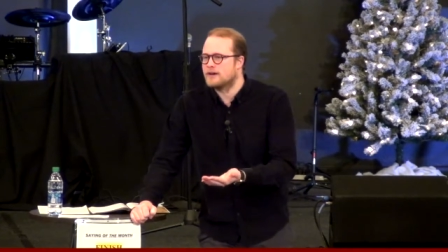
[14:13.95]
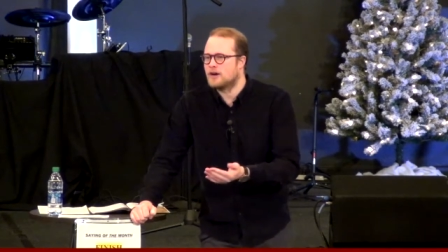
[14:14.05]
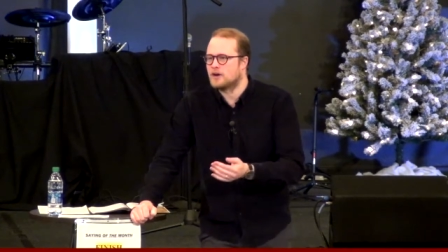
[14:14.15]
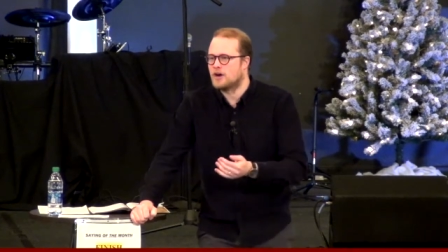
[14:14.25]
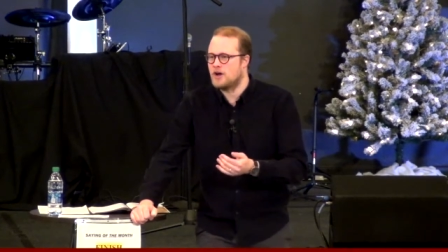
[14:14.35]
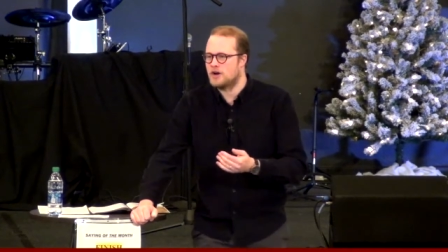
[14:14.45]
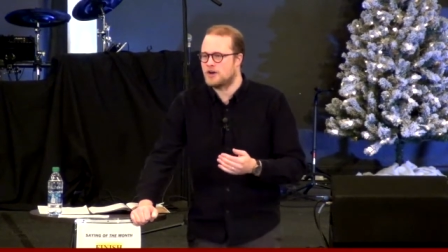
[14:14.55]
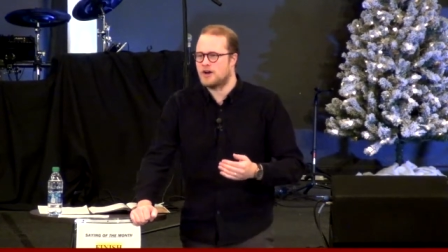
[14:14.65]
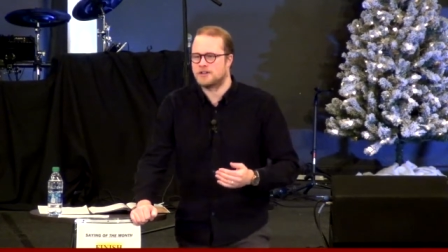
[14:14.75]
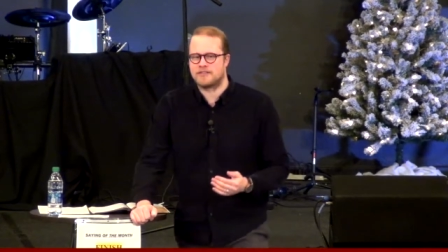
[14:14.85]
I'll call, I'll
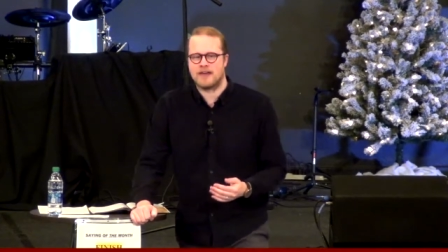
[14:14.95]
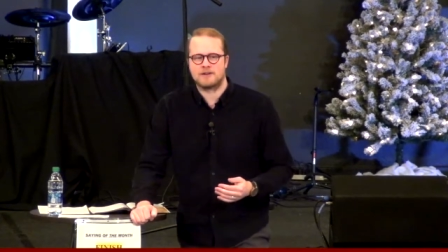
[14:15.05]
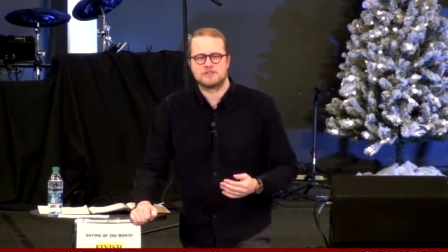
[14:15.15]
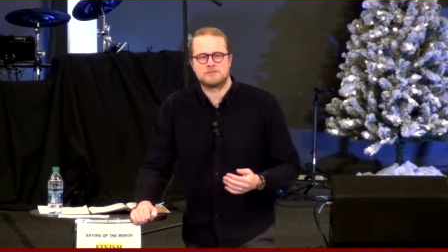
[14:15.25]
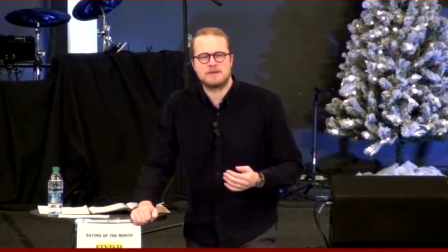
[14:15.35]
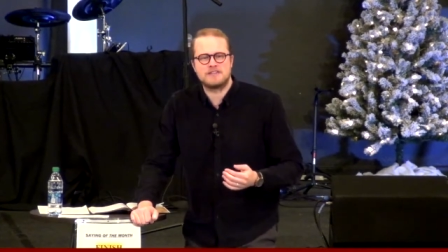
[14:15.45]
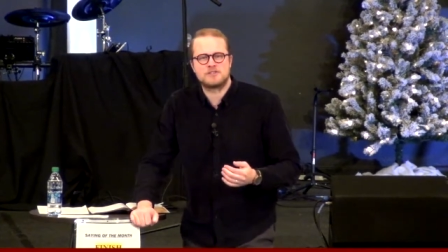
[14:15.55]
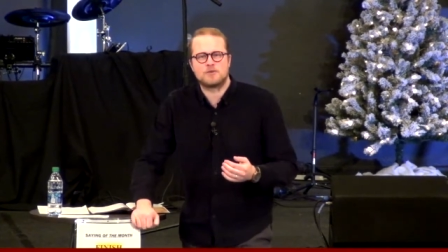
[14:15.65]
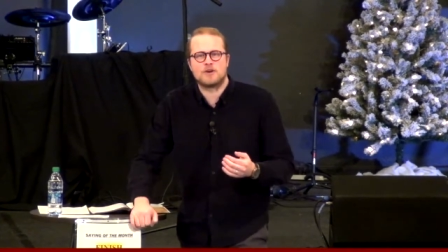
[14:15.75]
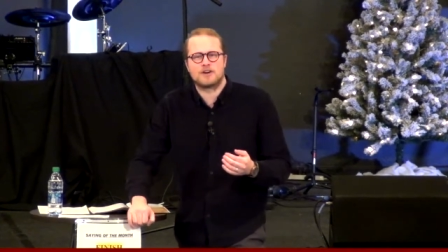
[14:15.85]
call it that. It was a
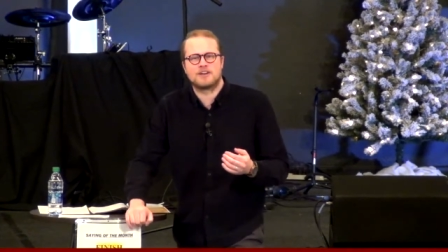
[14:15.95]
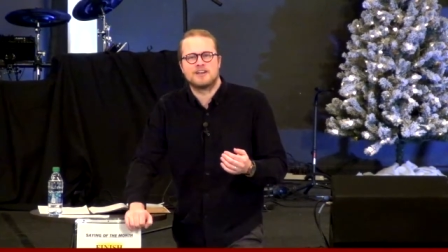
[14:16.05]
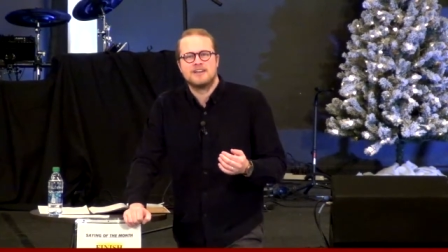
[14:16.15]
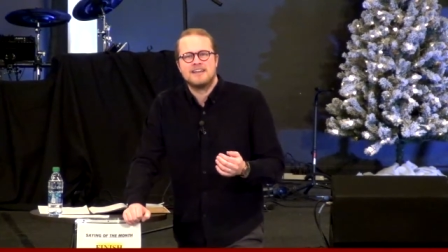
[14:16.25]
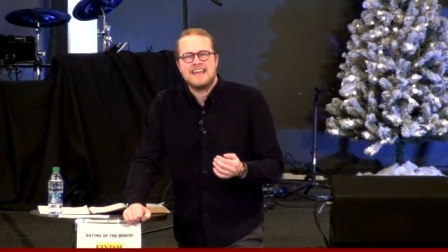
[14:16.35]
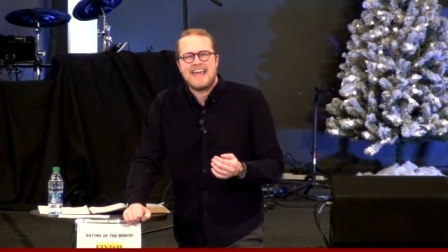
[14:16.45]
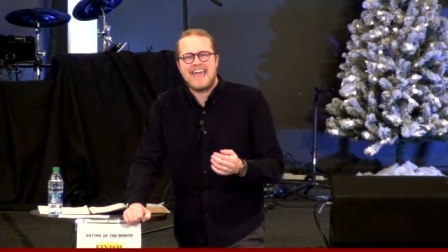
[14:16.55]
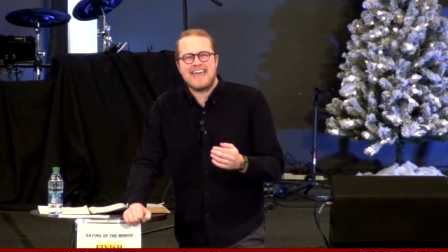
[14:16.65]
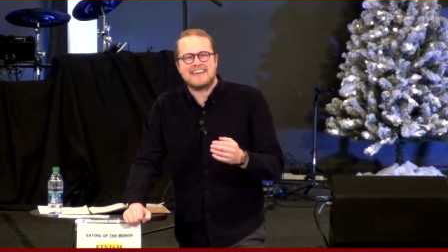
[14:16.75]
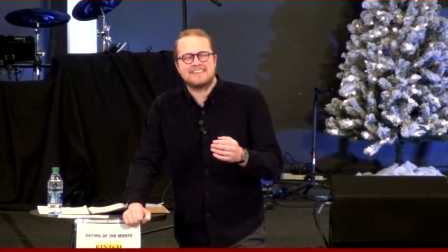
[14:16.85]
piece of work.
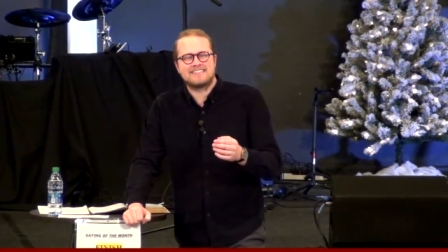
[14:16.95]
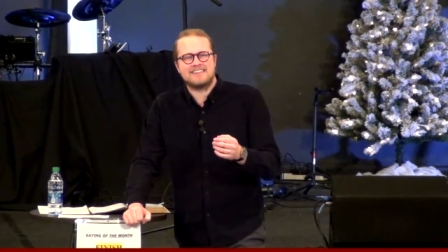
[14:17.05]
And